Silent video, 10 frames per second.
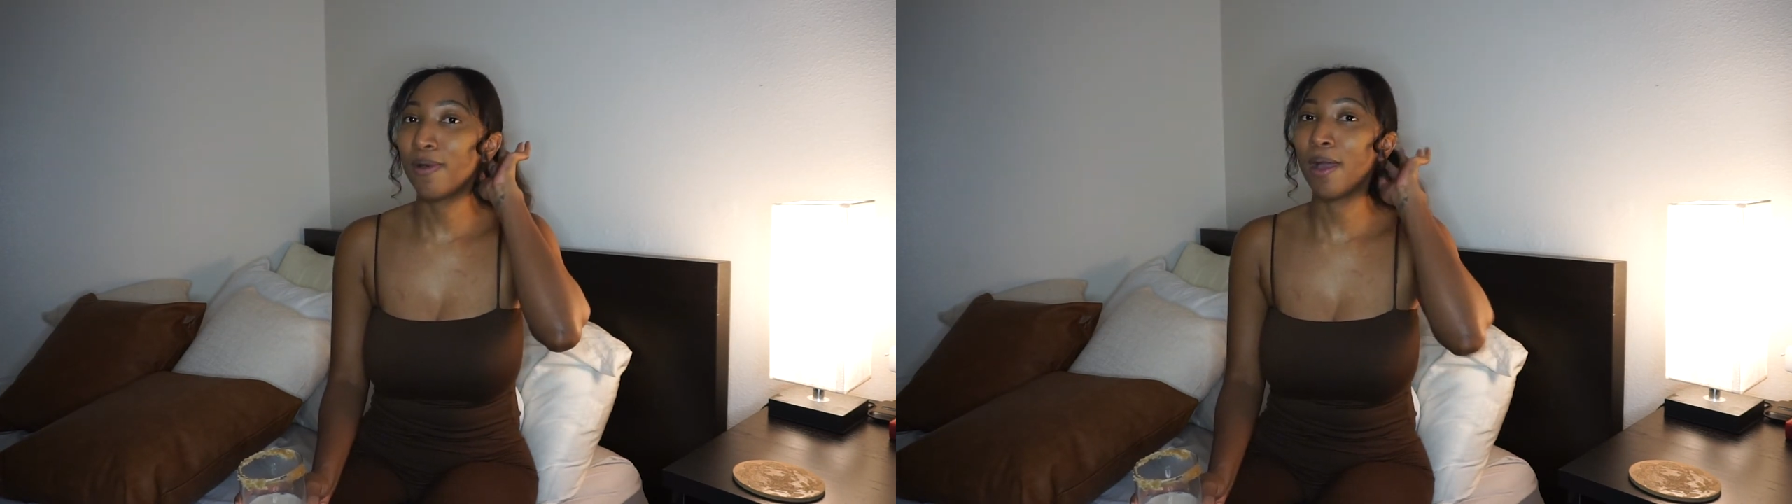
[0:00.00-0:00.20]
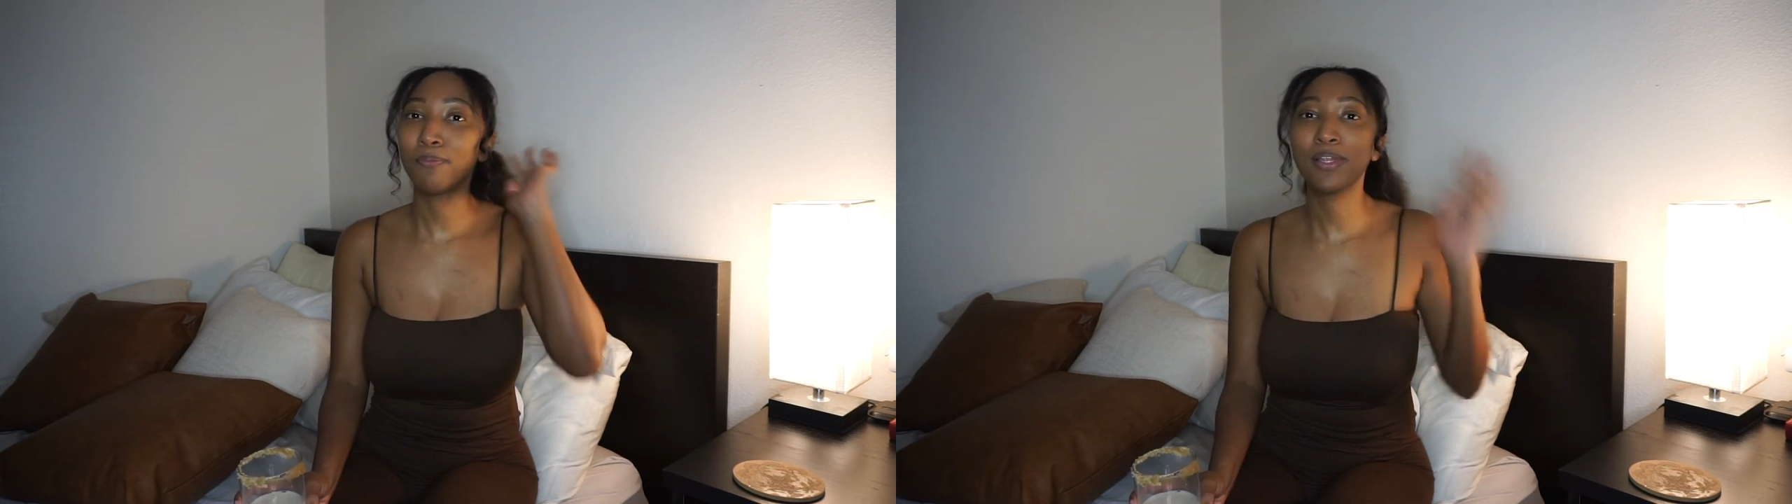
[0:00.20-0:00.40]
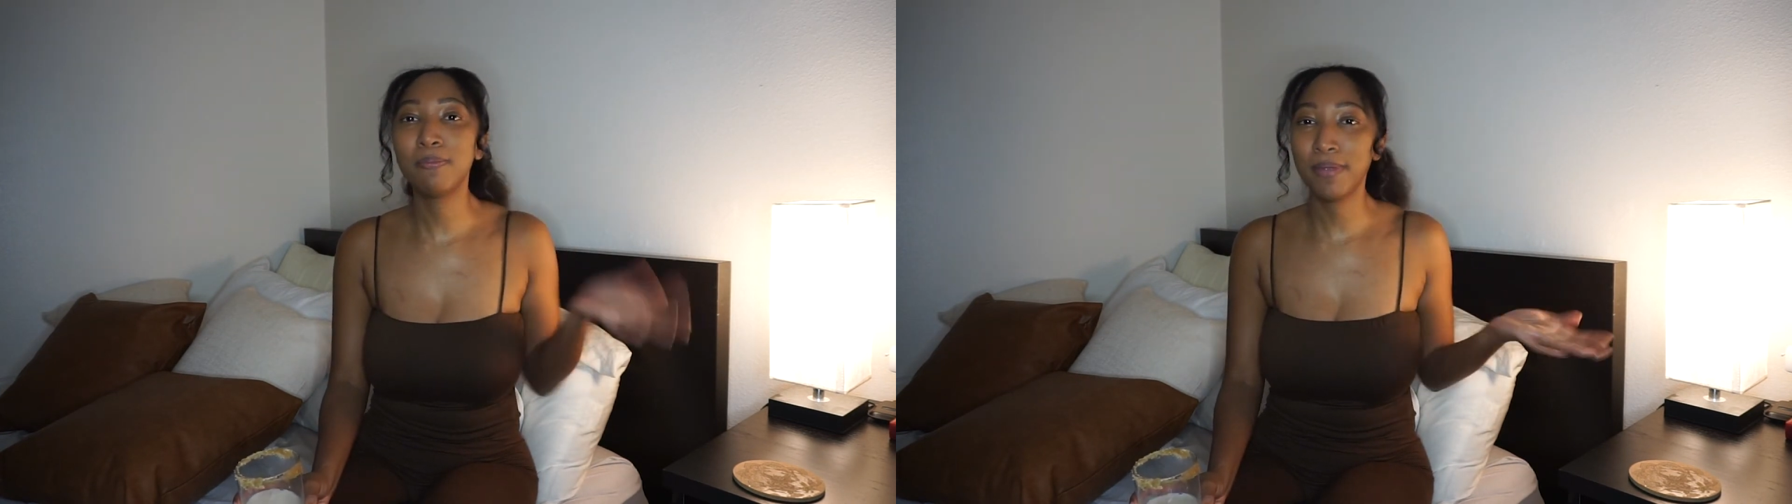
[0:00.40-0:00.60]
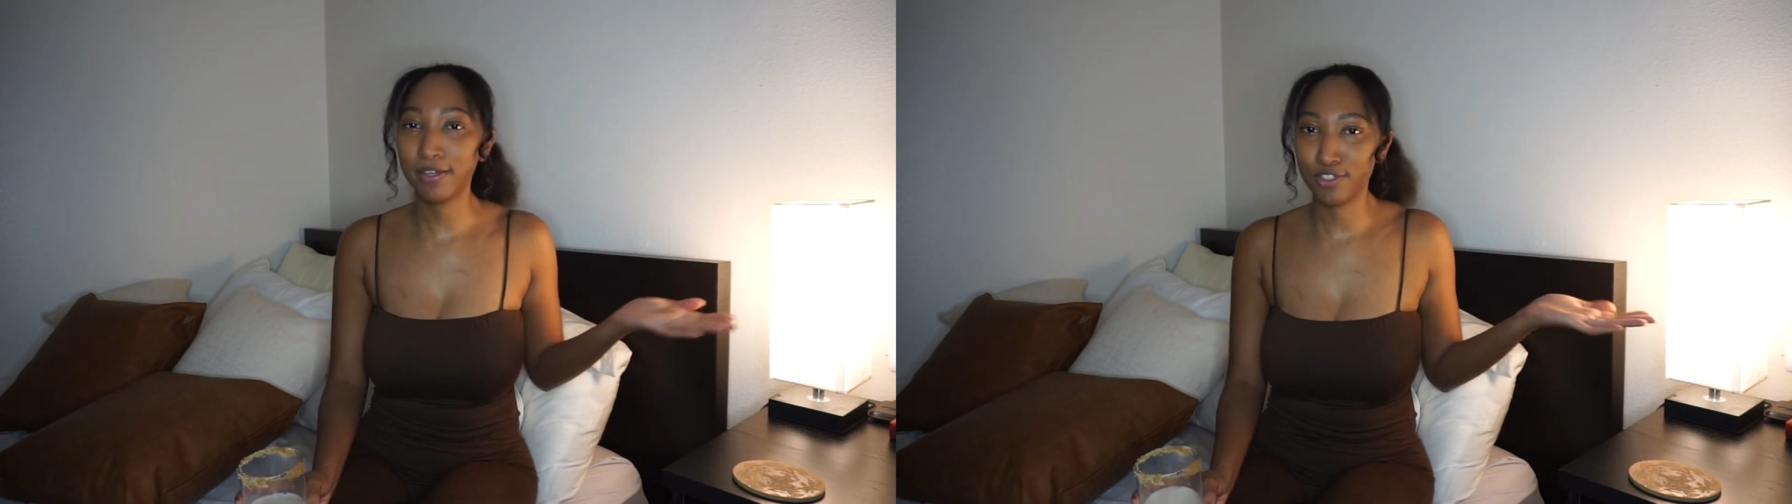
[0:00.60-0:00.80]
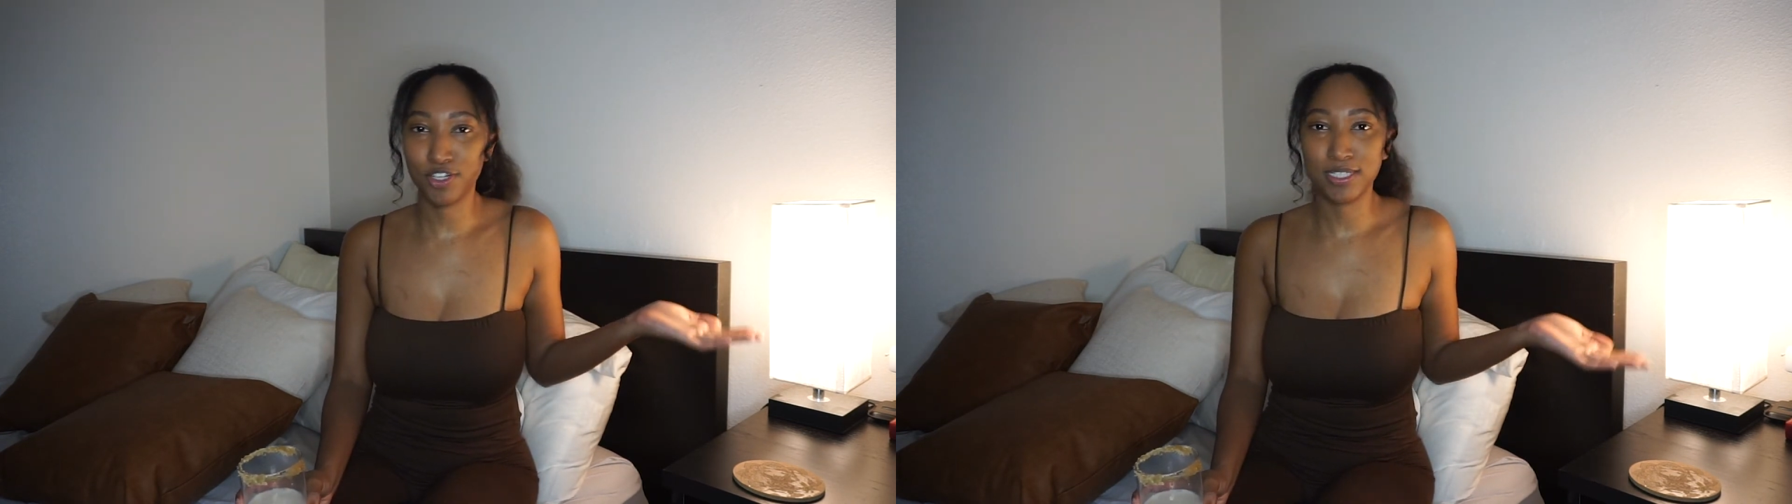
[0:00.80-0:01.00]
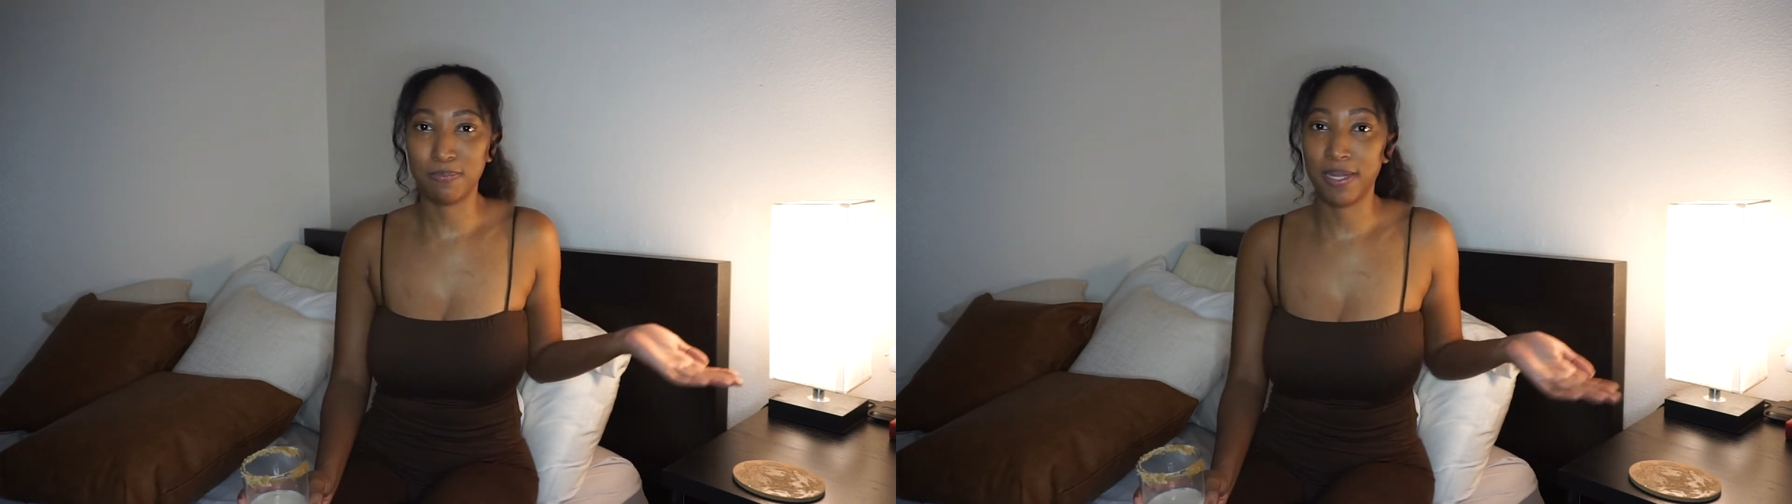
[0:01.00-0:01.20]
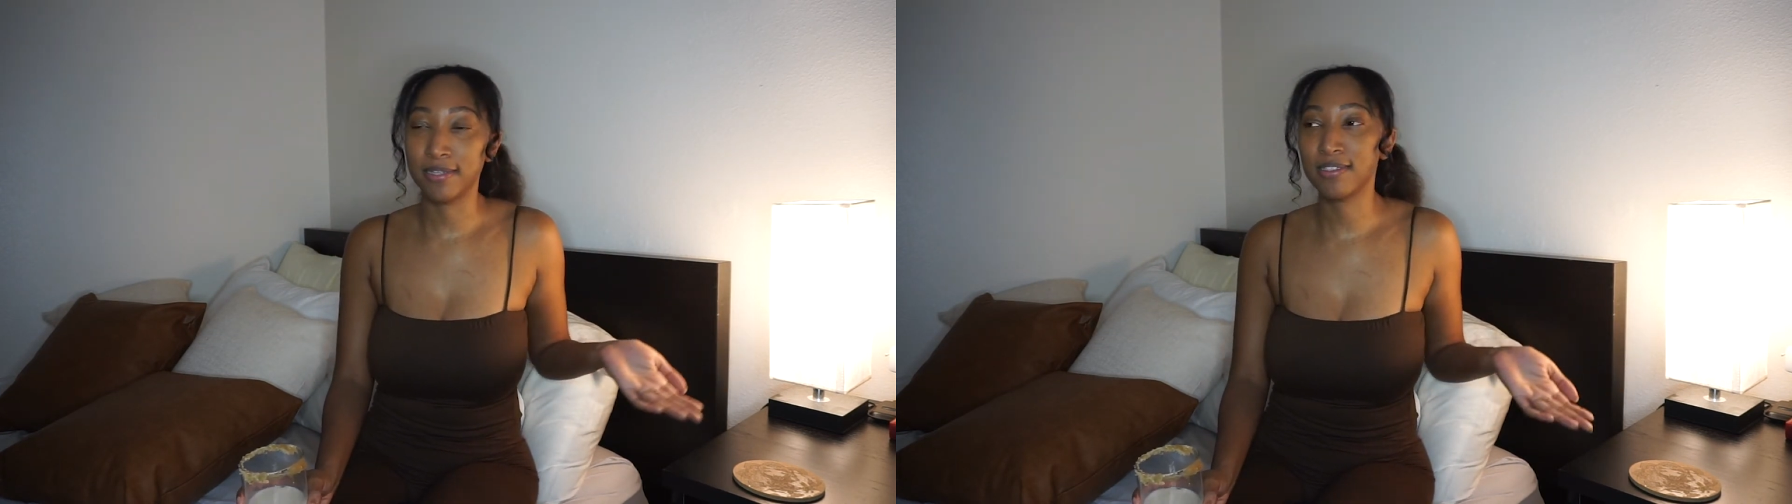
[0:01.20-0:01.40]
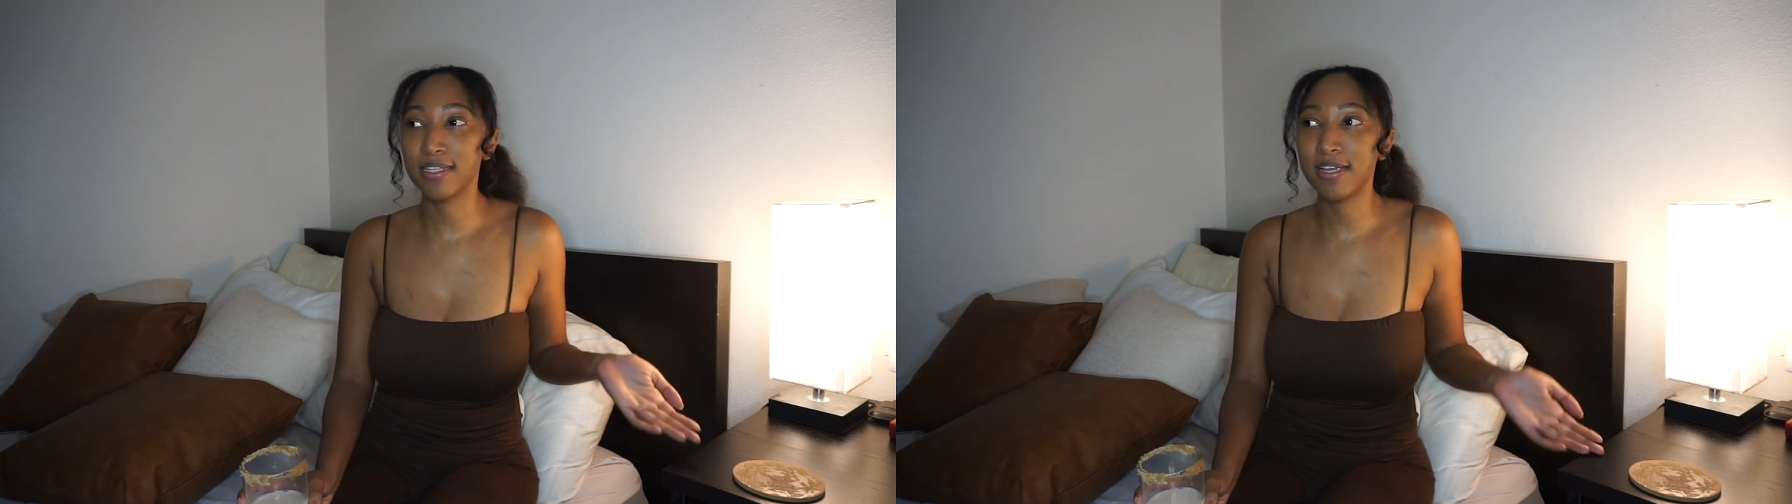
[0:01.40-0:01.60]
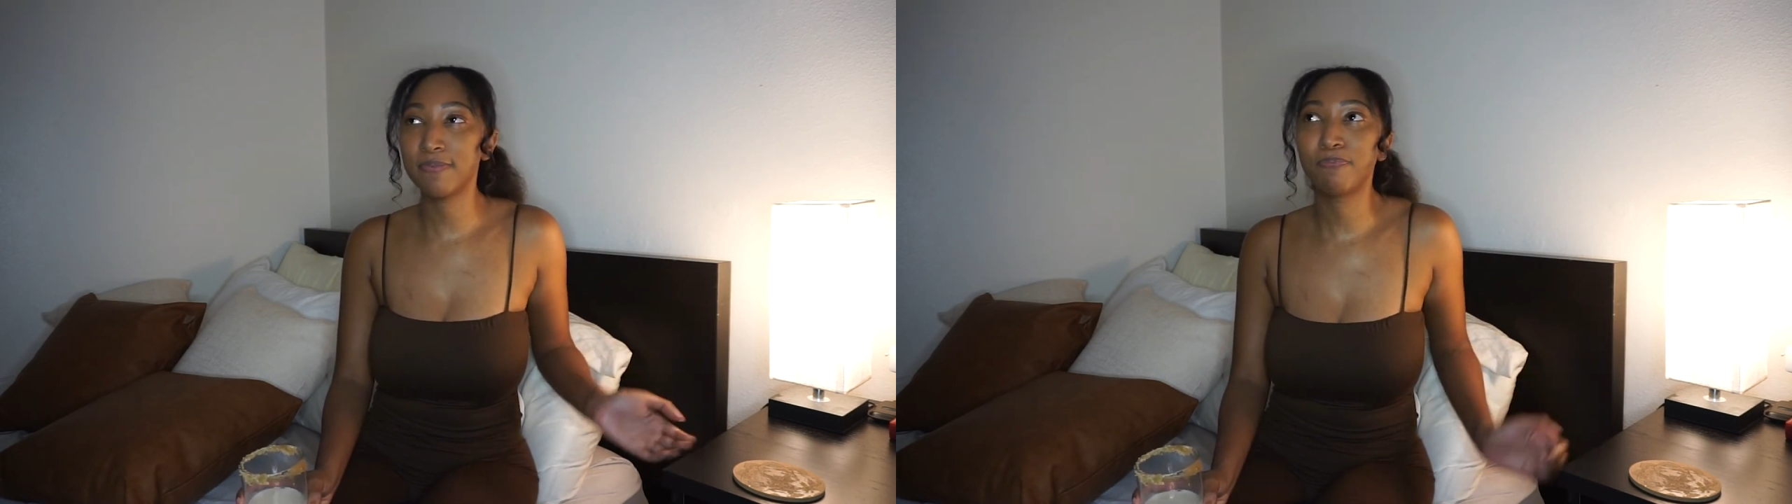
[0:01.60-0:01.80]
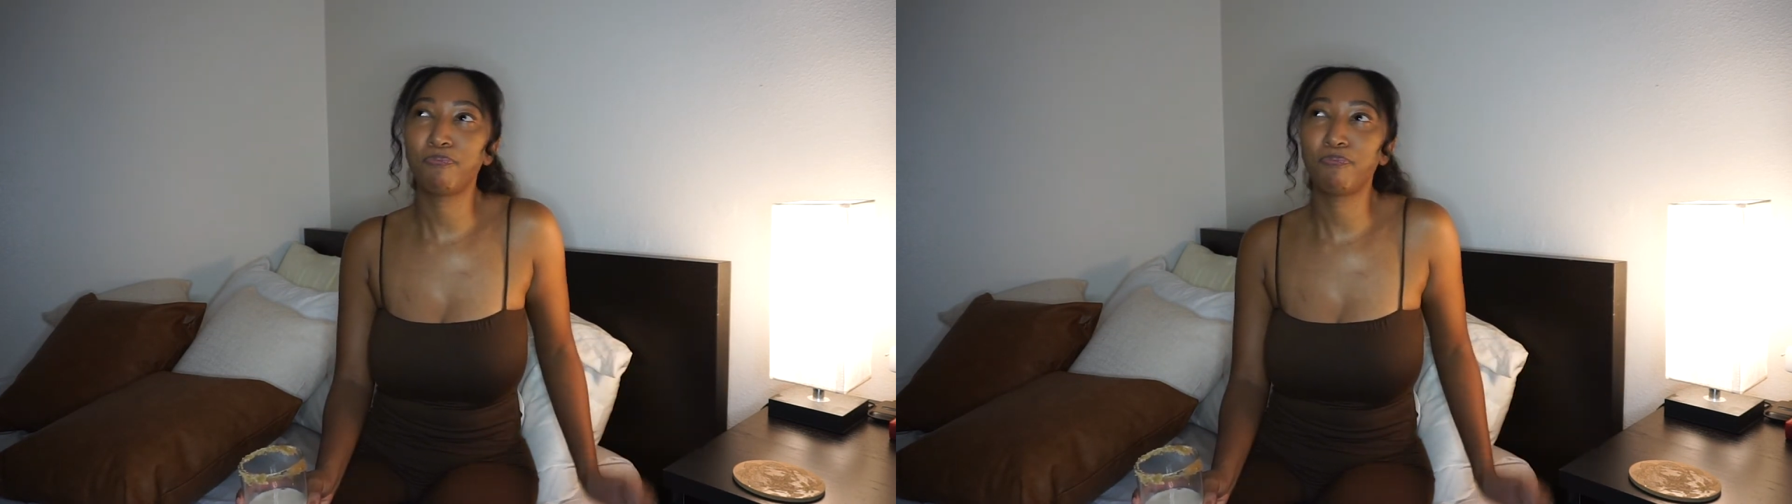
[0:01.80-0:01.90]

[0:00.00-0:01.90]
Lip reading: I'm really big on transparency.